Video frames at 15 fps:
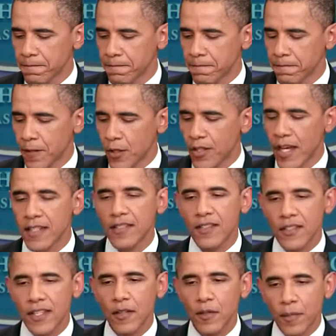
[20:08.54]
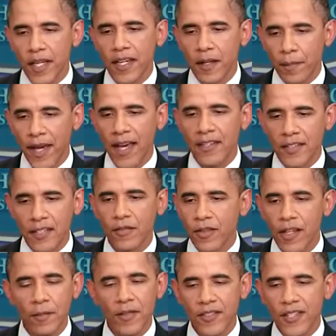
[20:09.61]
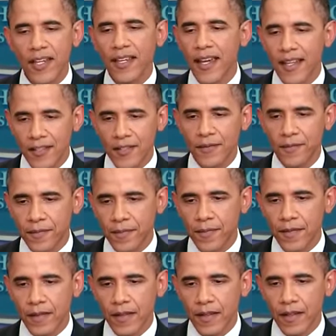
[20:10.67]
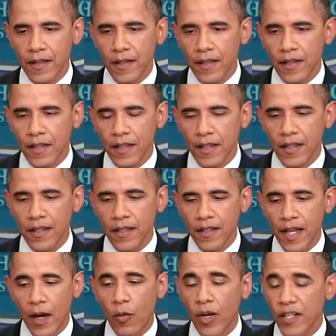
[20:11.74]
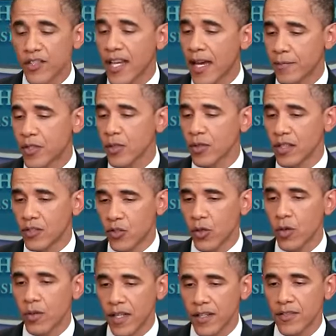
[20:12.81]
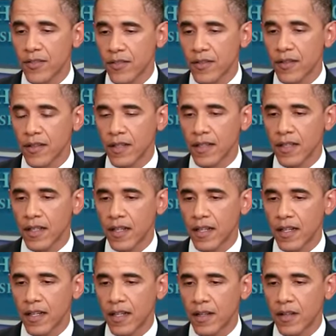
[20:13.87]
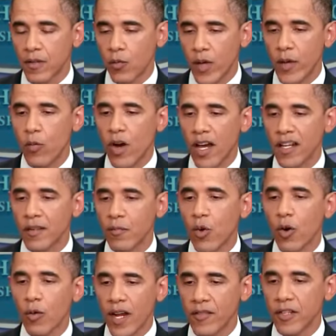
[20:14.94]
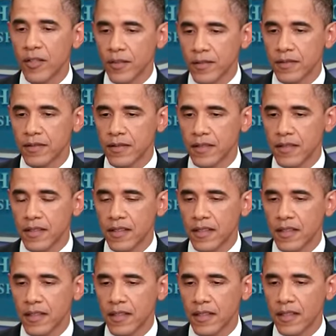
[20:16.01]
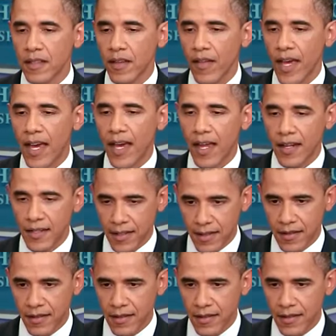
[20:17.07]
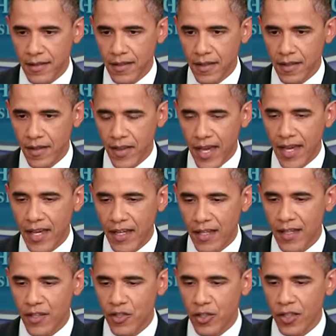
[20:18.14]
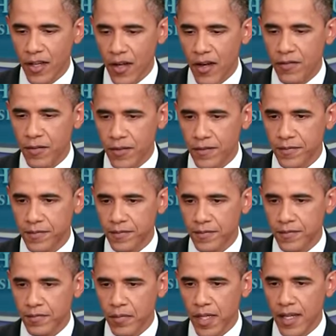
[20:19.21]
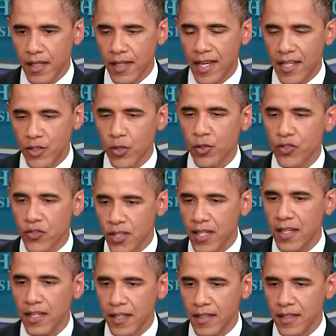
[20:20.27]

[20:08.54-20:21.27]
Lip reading: there doesn't seem to be a capacity for them to say yes. Now, what is absolutely true is we wanted more revenue than they had initially offered. But as you'll see,